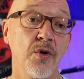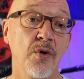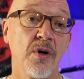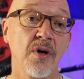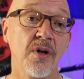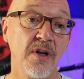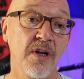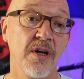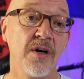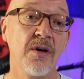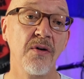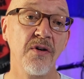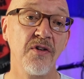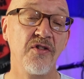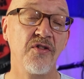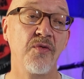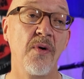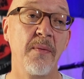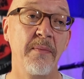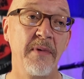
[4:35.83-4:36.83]
You are literally
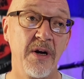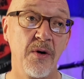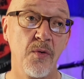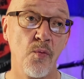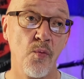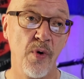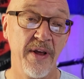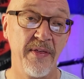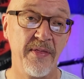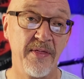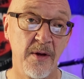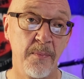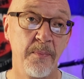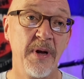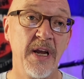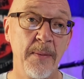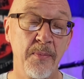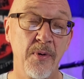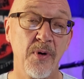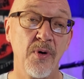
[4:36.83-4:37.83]
swimming with the
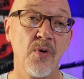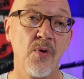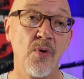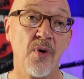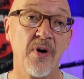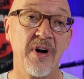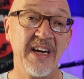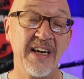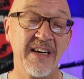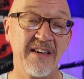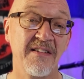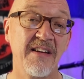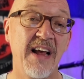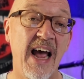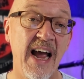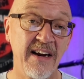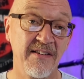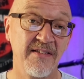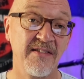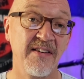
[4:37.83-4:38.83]
people who are the
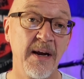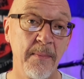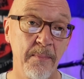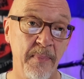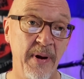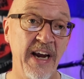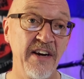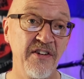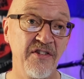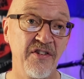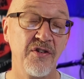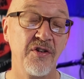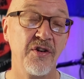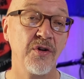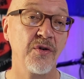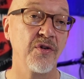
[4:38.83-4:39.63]
exact same pace as